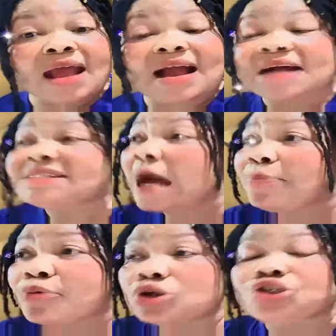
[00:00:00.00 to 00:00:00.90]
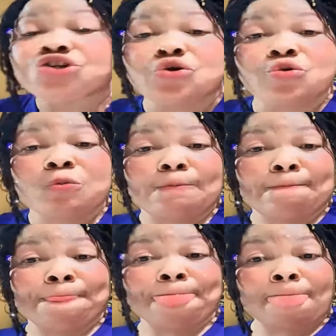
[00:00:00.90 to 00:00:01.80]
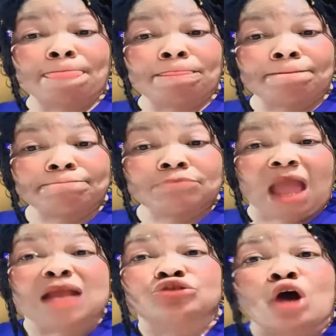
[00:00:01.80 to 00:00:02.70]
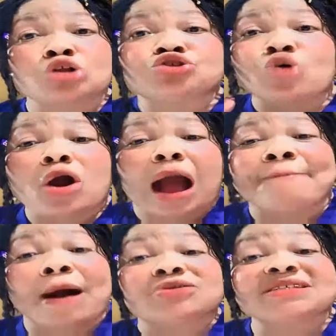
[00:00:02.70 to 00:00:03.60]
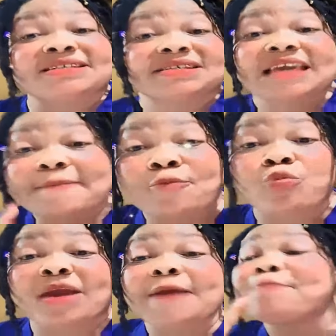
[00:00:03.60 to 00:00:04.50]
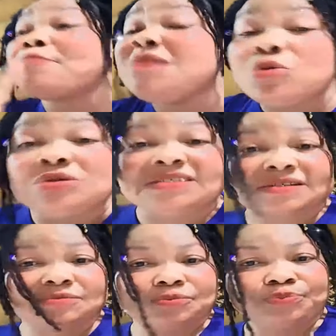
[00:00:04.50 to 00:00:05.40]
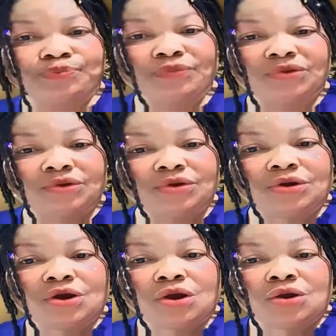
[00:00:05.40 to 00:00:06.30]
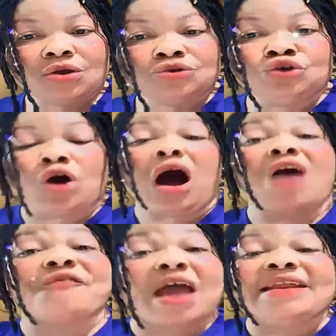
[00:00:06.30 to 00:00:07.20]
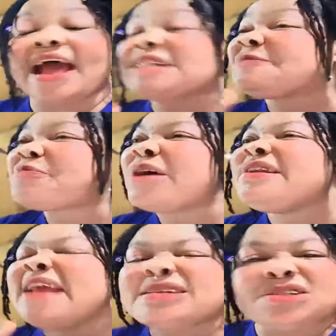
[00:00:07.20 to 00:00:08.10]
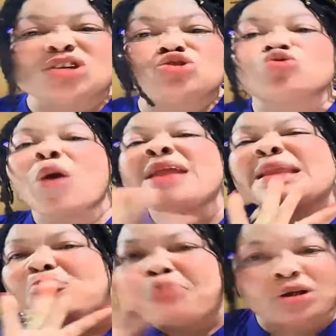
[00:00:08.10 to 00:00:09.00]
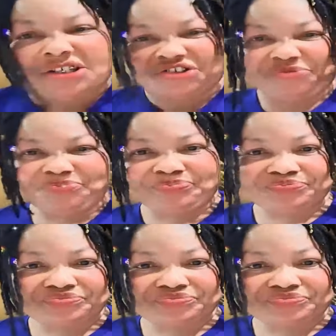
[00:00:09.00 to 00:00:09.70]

they can't approach you, and don't talk about it. Keep mute. You don't have any explanation to anybody.